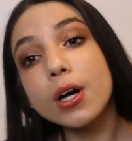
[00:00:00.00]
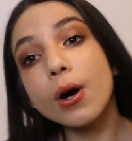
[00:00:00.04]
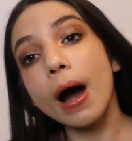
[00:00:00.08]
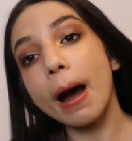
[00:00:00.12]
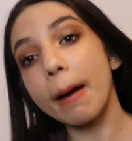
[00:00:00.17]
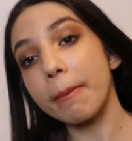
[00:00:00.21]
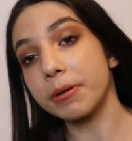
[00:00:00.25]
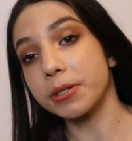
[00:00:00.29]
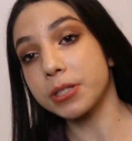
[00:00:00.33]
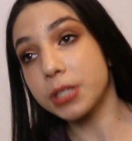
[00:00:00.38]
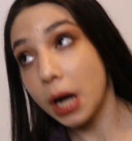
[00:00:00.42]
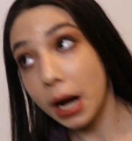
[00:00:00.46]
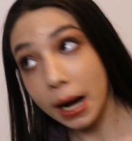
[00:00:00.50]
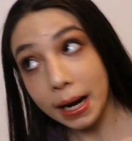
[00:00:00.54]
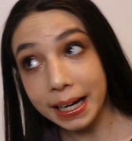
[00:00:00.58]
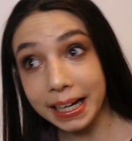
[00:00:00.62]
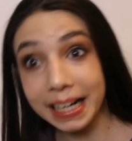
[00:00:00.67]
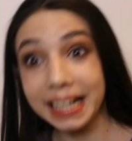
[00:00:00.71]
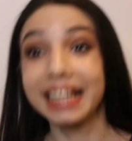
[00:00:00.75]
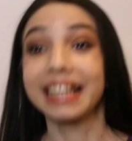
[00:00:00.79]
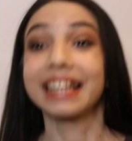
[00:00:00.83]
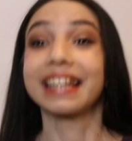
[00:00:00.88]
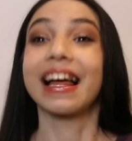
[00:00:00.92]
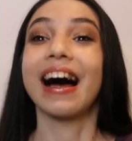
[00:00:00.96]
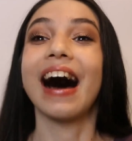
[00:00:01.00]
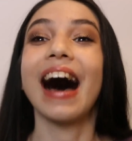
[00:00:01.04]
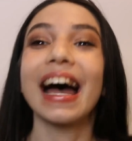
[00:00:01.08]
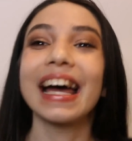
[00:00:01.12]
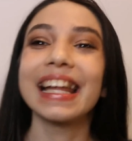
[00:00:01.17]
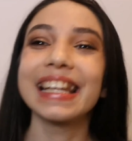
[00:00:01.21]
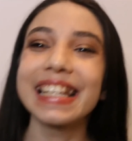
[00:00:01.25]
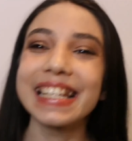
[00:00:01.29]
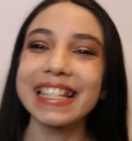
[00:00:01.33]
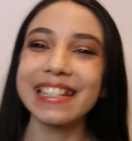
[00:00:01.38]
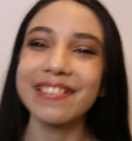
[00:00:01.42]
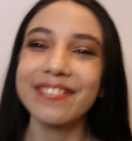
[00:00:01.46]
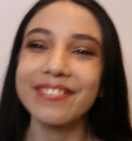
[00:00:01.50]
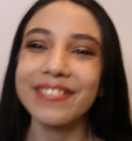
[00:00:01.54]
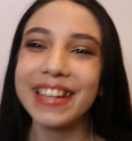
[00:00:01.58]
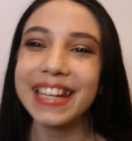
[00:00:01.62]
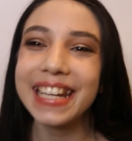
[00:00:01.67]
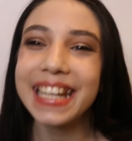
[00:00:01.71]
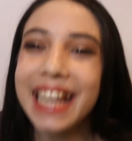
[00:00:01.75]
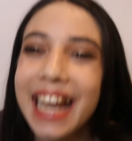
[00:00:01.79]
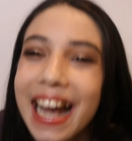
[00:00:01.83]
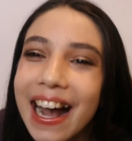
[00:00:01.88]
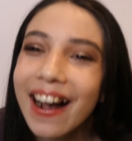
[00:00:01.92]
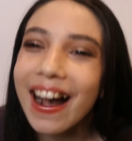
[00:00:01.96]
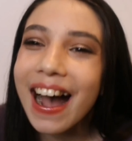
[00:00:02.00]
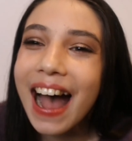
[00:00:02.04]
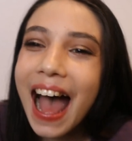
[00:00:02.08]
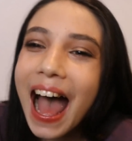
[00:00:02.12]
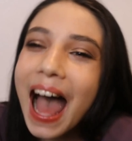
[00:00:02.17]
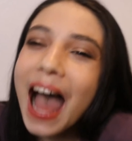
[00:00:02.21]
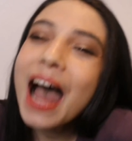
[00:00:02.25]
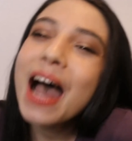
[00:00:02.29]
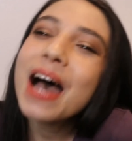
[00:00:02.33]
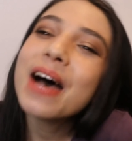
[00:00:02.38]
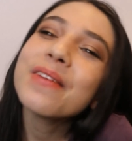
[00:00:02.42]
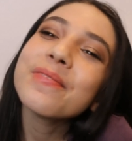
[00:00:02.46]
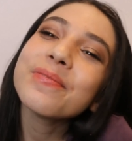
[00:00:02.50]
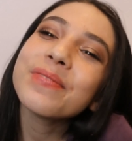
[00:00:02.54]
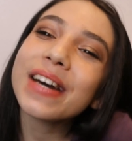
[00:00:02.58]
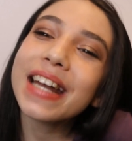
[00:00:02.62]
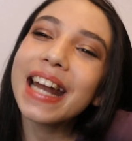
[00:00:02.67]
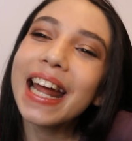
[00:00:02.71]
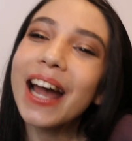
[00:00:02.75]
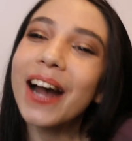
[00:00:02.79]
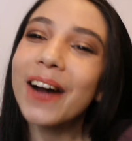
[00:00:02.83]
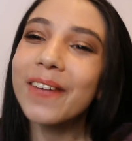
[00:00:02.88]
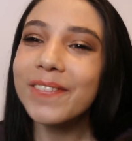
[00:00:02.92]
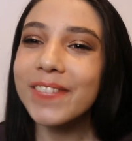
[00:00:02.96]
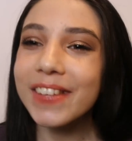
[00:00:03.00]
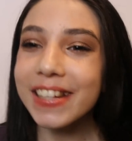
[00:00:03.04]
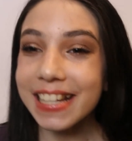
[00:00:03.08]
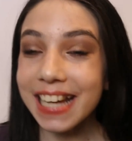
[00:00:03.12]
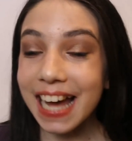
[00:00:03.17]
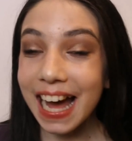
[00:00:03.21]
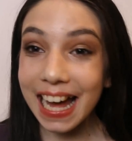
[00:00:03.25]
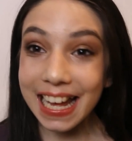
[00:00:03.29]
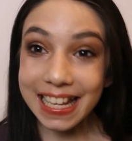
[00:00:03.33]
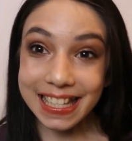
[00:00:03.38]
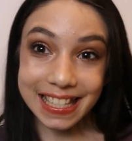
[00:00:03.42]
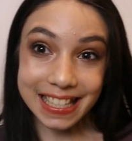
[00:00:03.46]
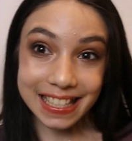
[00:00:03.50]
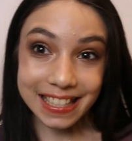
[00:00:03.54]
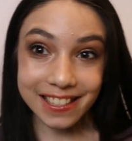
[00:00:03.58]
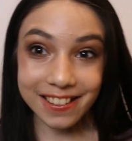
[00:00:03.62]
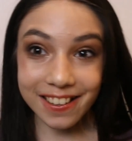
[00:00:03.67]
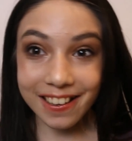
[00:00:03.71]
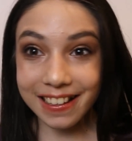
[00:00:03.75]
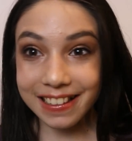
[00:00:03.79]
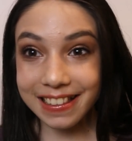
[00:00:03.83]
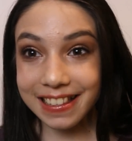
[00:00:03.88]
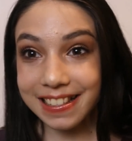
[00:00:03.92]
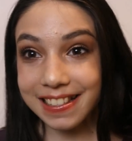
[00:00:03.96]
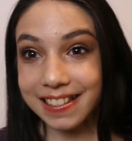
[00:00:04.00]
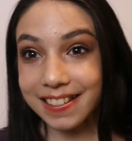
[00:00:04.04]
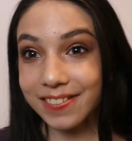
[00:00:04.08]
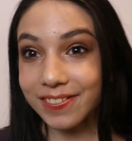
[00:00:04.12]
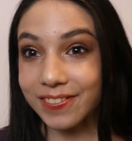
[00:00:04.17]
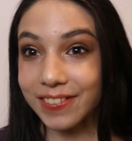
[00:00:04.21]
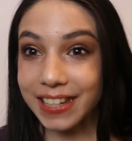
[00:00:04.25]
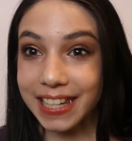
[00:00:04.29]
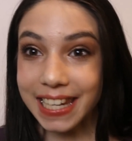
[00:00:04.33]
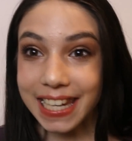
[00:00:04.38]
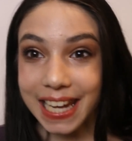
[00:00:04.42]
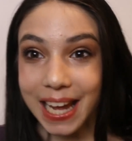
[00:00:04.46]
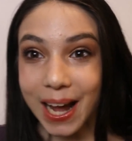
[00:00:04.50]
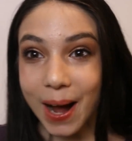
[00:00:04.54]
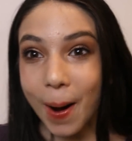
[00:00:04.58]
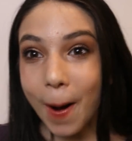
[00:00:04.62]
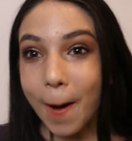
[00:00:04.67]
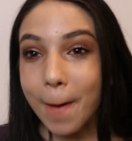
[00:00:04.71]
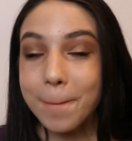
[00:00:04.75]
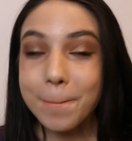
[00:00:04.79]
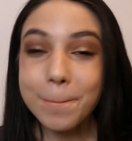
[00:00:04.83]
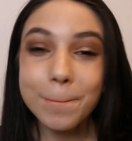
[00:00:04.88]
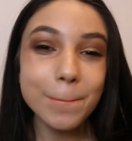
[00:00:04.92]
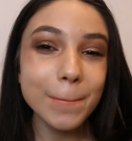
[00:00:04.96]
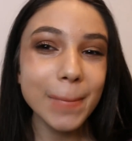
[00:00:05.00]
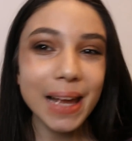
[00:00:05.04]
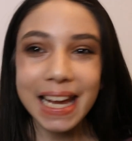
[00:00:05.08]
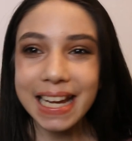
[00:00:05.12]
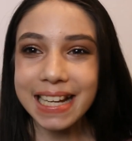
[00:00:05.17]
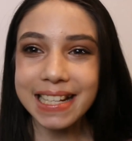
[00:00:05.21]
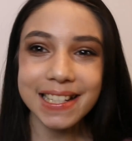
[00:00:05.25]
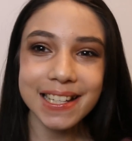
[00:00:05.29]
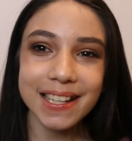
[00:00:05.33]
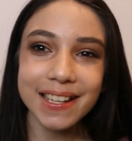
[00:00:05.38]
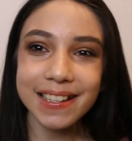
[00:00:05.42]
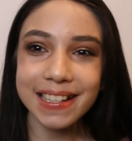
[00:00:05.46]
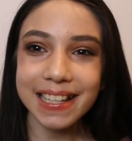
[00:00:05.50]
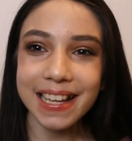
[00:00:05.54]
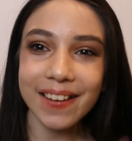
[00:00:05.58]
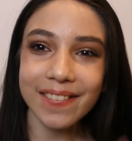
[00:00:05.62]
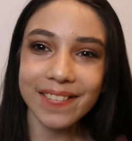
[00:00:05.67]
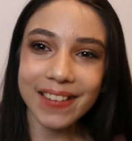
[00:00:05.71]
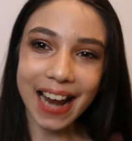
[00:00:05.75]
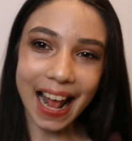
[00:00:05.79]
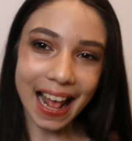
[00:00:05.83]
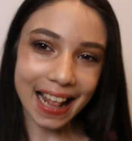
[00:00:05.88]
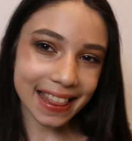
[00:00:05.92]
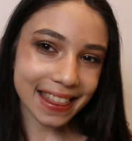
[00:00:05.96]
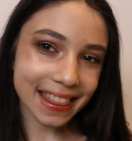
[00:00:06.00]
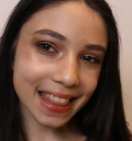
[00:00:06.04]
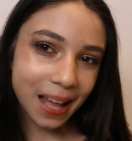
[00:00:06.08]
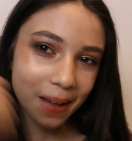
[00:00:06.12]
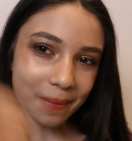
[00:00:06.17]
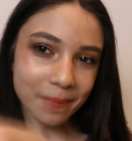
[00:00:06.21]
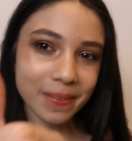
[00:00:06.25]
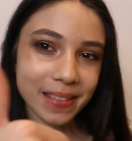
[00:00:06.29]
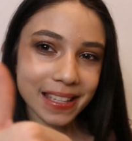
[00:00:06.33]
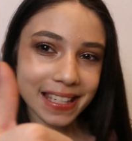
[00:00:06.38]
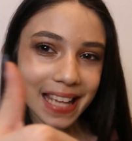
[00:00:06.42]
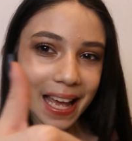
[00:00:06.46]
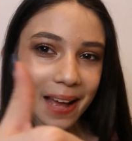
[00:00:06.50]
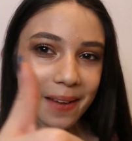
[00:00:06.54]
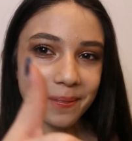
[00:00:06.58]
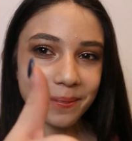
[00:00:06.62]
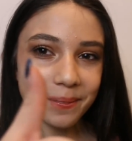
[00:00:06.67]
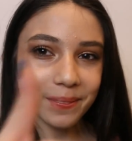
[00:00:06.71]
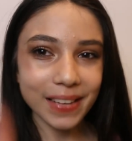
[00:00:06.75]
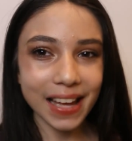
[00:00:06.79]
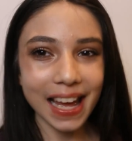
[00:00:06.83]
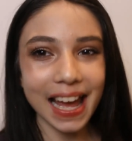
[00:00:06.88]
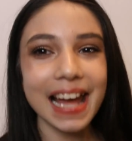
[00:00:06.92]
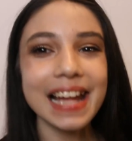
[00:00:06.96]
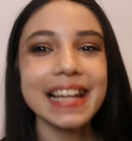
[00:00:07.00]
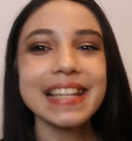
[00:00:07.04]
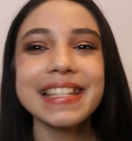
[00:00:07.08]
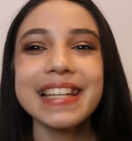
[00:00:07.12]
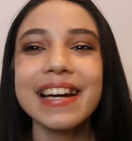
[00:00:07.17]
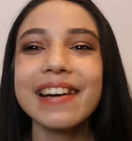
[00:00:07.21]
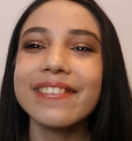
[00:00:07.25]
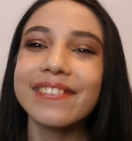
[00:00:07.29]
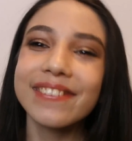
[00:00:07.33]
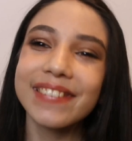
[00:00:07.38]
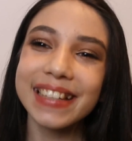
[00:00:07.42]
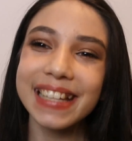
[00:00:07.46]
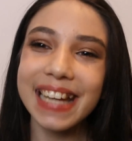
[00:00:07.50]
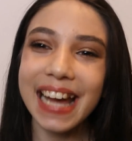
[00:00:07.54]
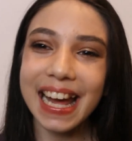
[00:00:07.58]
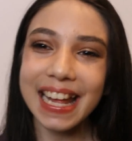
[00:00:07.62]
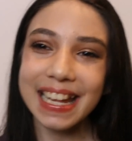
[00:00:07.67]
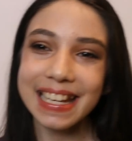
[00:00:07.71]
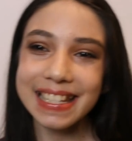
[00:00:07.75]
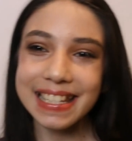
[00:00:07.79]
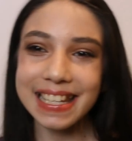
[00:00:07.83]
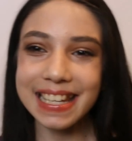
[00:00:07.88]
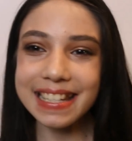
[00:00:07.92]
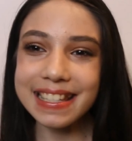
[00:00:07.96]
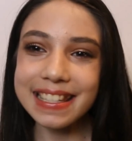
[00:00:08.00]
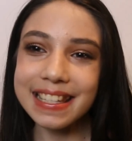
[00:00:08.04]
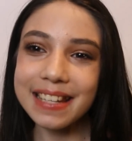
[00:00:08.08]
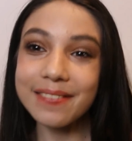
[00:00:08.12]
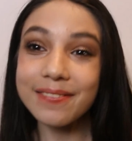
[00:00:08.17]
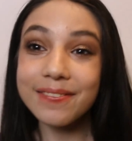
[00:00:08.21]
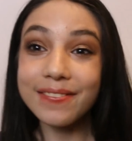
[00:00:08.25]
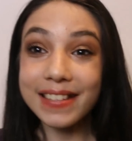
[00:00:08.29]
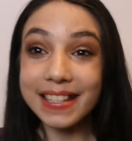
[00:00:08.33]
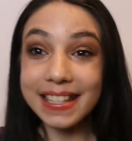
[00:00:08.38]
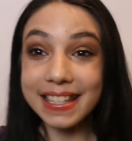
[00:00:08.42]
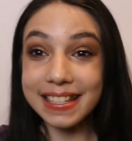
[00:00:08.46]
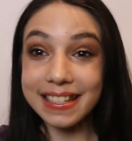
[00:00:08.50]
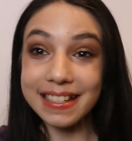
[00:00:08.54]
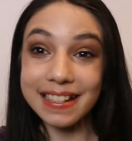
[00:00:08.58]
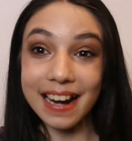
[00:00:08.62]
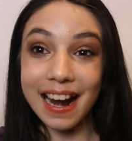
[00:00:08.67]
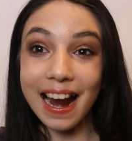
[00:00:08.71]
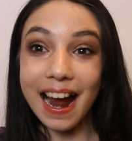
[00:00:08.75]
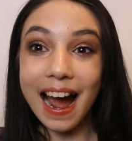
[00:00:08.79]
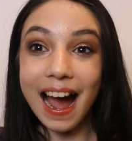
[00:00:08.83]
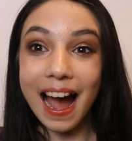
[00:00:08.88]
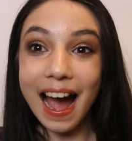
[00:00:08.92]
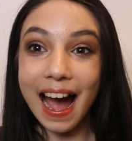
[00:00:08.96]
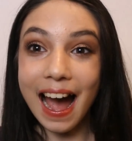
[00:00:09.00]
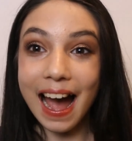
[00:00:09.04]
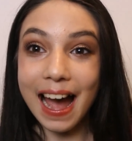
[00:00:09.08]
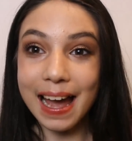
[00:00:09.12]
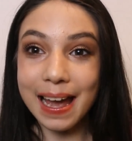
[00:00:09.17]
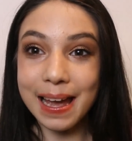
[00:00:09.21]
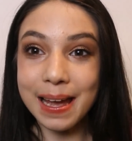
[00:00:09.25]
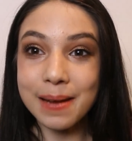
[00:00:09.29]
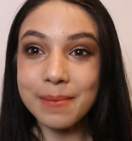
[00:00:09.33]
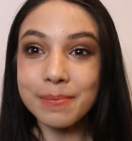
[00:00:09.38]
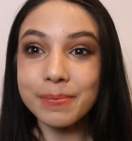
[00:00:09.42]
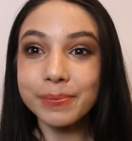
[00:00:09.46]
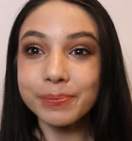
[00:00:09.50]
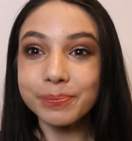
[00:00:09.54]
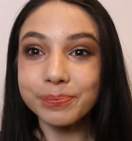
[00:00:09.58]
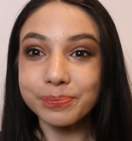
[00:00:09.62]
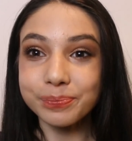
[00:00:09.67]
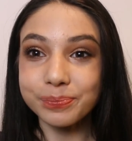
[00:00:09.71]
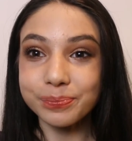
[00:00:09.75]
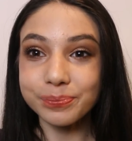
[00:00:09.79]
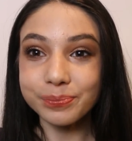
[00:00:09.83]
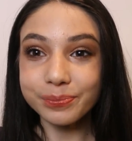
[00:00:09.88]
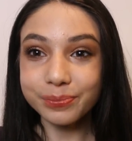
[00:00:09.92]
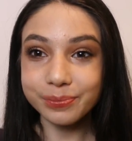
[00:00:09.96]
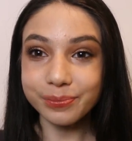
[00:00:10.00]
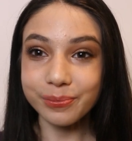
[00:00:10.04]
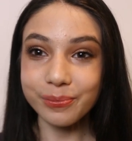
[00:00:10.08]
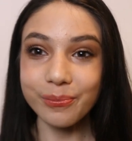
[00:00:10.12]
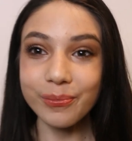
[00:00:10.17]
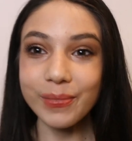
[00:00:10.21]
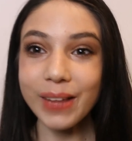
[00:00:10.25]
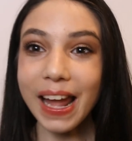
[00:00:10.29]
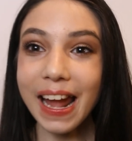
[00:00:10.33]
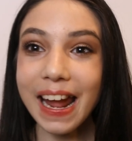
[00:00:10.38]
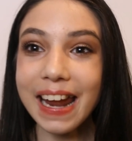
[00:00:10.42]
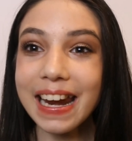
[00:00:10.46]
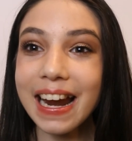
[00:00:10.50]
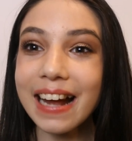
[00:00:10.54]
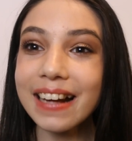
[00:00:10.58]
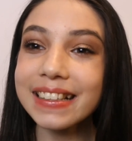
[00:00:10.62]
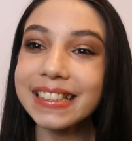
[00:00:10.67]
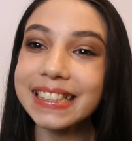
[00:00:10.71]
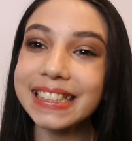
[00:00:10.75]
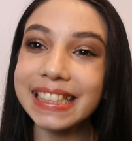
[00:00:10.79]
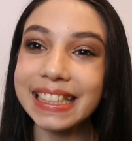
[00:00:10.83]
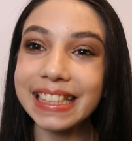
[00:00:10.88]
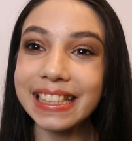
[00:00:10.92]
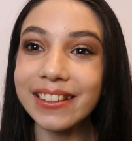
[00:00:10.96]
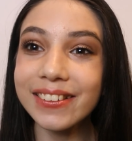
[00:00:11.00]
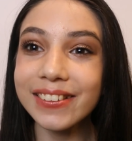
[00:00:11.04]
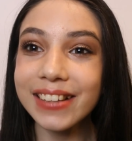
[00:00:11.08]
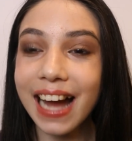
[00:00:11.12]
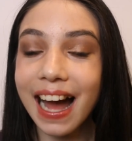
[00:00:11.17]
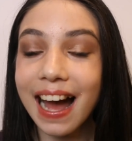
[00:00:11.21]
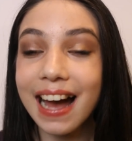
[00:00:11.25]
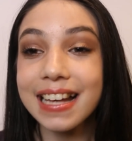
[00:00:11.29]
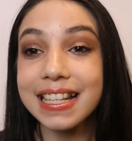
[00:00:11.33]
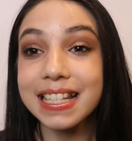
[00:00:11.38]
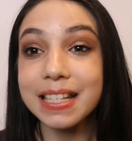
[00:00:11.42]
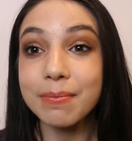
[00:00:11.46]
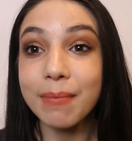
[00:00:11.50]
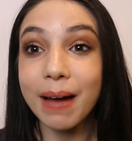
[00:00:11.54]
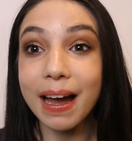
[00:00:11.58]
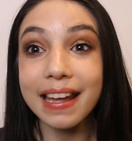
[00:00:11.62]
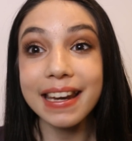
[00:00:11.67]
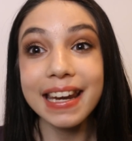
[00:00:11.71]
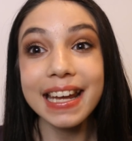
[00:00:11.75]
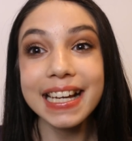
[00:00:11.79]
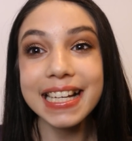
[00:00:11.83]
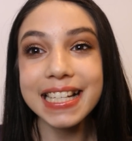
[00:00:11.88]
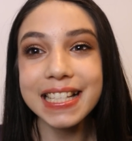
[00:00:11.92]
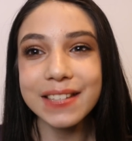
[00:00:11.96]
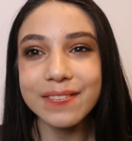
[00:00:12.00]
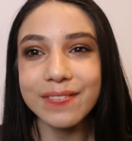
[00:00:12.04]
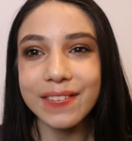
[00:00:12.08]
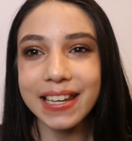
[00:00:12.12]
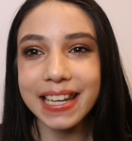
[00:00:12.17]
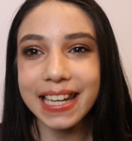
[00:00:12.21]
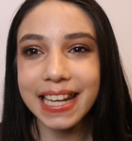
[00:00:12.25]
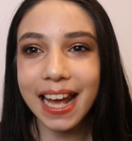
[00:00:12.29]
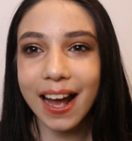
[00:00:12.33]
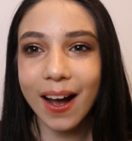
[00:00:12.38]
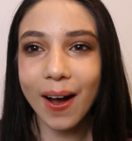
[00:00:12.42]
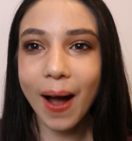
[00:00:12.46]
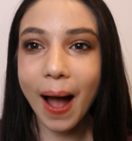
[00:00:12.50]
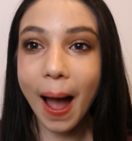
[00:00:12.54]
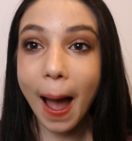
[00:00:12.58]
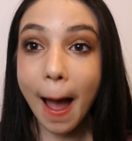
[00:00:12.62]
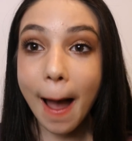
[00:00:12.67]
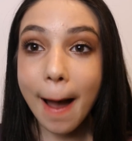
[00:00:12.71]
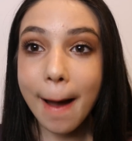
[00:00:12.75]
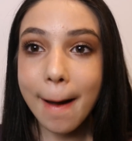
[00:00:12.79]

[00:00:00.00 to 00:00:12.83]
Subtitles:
I was talking a lot in this video. But I hope you guys enjoyed this video. Make sure you give it a thumbs up. And don't forget to subscribe. And I'll see you guys in my next video.